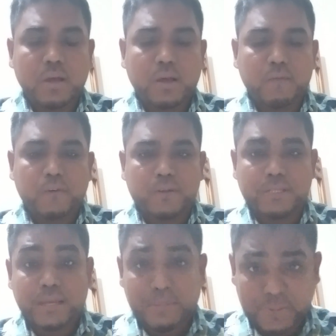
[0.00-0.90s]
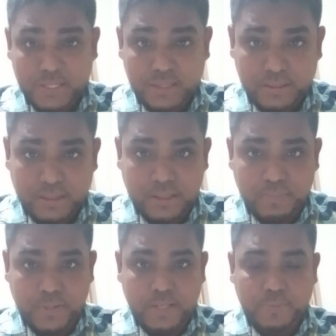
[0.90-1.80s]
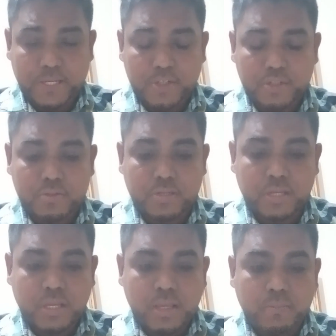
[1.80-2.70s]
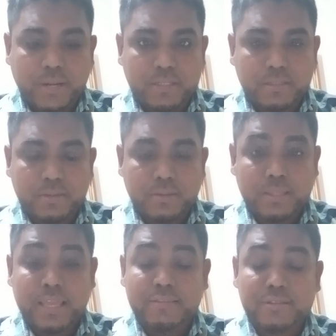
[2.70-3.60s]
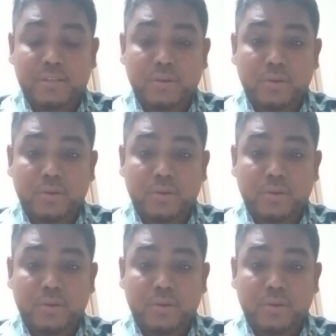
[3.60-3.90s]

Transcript: for the appeal applications, but these